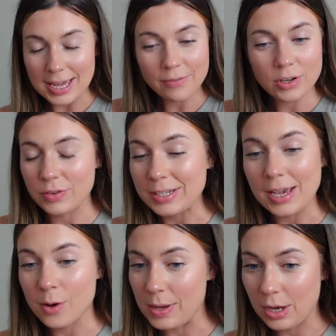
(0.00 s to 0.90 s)
Even if you
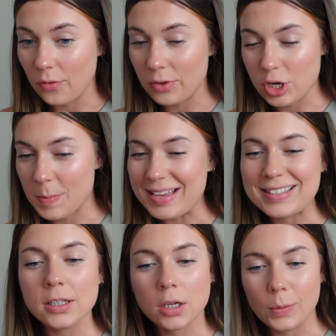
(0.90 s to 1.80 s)
take a week off the gym, it
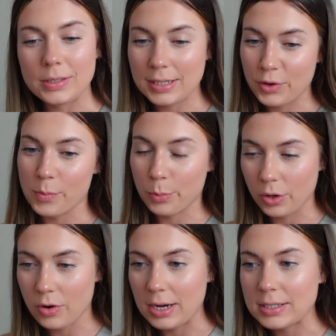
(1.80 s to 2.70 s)
isn't going to kill your
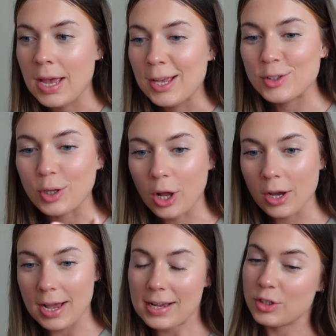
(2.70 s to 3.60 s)
progress. So
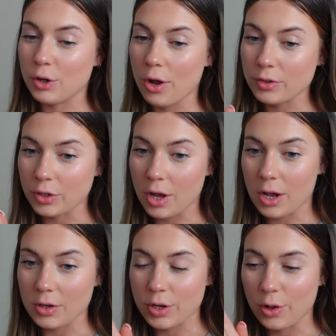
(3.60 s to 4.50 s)
long as you're not an
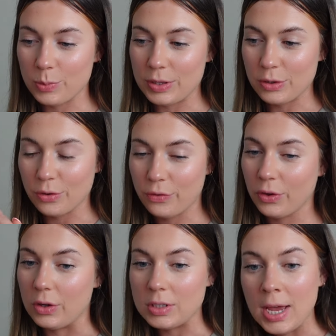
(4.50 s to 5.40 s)
asshole with your
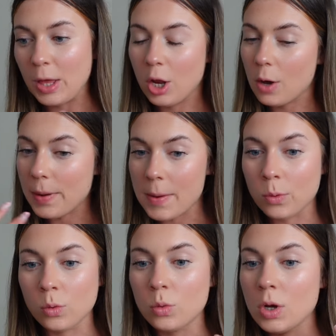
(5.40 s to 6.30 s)
food. A lot of
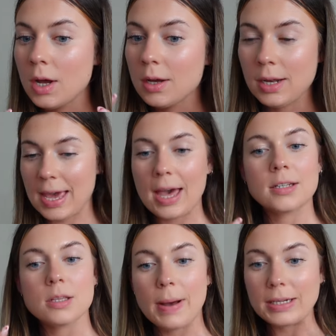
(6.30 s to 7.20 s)
people get
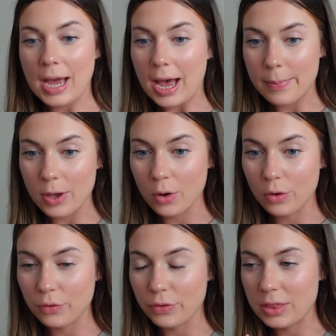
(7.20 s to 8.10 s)
into the bad habit
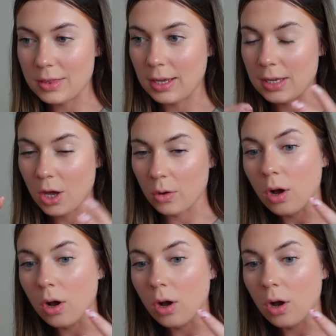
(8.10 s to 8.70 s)
of like going,